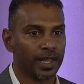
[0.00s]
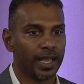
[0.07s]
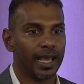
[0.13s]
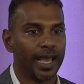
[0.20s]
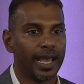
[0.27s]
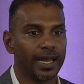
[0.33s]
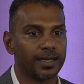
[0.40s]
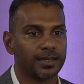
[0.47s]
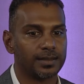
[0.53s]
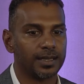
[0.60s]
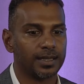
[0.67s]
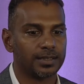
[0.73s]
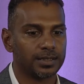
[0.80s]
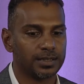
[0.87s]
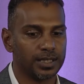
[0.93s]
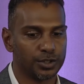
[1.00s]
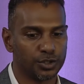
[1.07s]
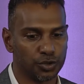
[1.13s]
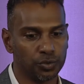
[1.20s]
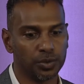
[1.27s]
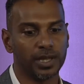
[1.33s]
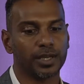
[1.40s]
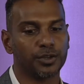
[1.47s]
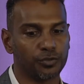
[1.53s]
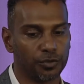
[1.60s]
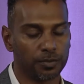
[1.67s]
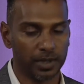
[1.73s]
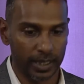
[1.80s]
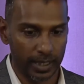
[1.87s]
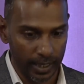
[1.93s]
And there's two things for
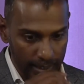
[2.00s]
me